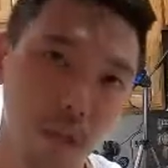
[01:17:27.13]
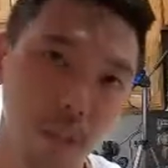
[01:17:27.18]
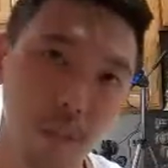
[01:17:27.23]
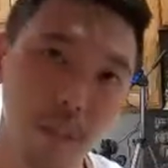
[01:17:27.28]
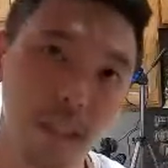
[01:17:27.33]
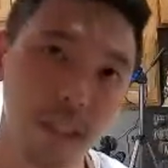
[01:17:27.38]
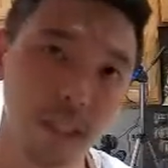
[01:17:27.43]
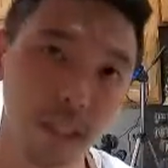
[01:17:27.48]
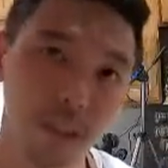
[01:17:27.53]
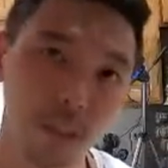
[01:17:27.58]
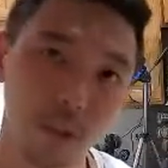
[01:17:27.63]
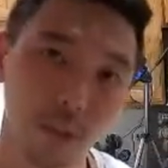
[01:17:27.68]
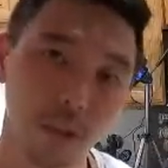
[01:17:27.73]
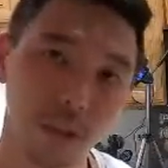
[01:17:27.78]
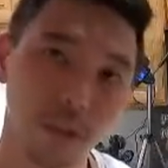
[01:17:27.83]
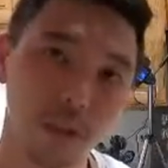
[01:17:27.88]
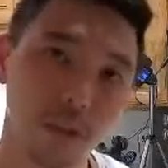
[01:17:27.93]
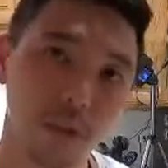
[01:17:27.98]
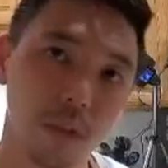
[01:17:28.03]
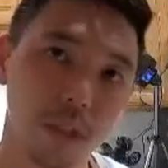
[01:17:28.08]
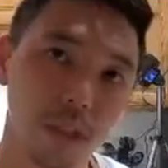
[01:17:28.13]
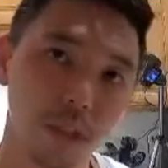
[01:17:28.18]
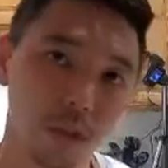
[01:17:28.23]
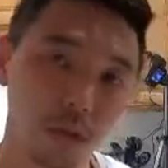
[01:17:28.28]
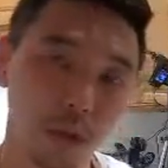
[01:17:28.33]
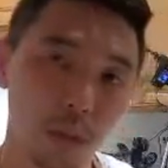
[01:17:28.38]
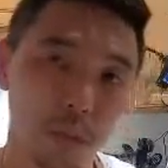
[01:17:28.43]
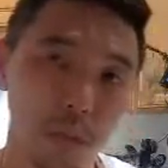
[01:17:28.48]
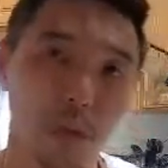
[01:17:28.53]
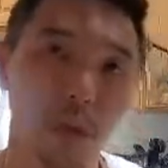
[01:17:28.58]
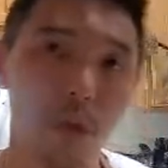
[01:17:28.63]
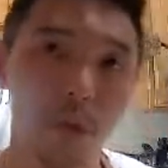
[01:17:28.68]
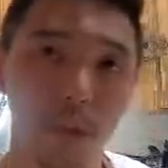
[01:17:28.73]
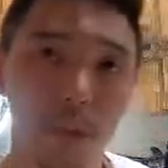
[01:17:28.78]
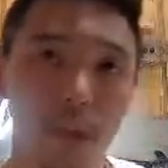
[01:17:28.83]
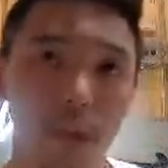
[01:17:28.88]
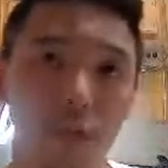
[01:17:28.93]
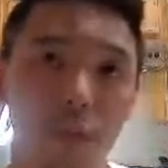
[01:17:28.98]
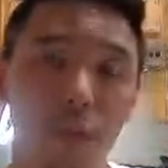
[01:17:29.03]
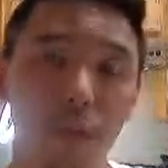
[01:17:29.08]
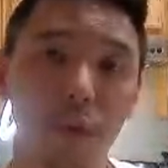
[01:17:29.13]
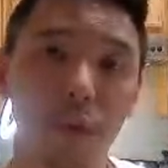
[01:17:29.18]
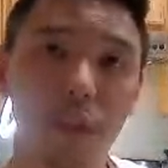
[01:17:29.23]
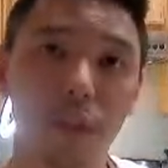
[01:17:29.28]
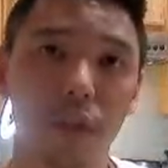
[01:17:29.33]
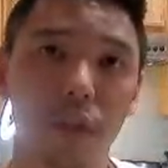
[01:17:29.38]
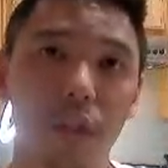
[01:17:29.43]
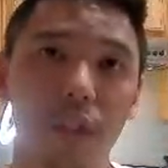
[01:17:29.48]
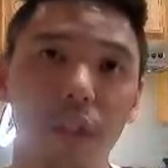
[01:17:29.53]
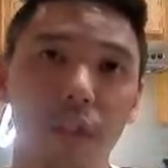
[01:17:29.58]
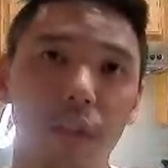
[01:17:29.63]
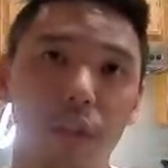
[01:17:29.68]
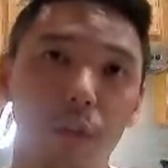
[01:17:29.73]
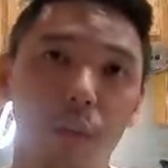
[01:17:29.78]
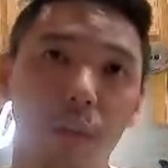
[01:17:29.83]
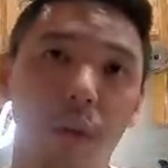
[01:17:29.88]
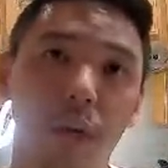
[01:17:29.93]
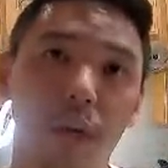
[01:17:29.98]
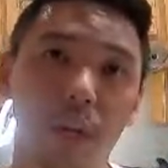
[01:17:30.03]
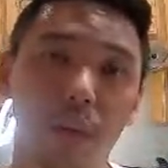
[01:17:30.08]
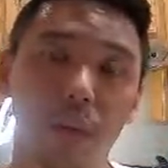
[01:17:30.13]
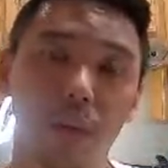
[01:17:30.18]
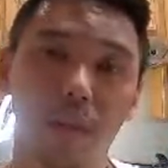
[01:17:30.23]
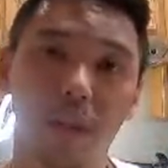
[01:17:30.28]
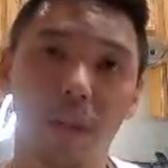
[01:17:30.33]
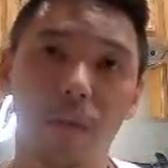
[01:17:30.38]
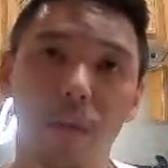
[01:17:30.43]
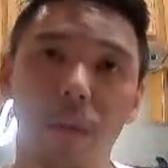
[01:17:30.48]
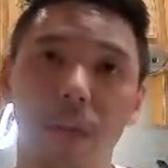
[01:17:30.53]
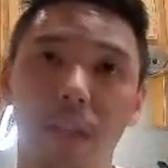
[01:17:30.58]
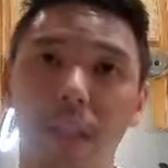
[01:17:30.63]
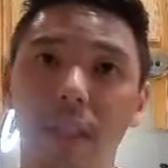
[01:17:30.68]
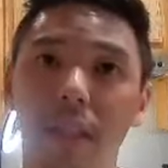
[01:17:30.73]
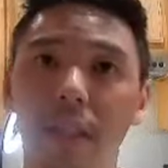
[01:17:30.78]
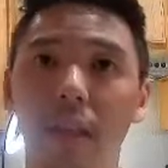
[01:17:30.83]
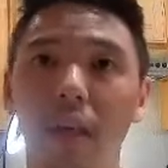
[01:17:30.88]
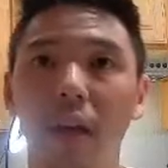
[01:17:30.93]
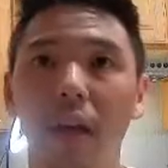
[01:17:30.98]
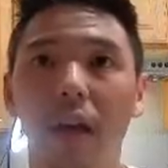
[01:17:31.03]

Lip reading: essentially what you're doing is dropping a whole bunch of moisture into your wok with that rice,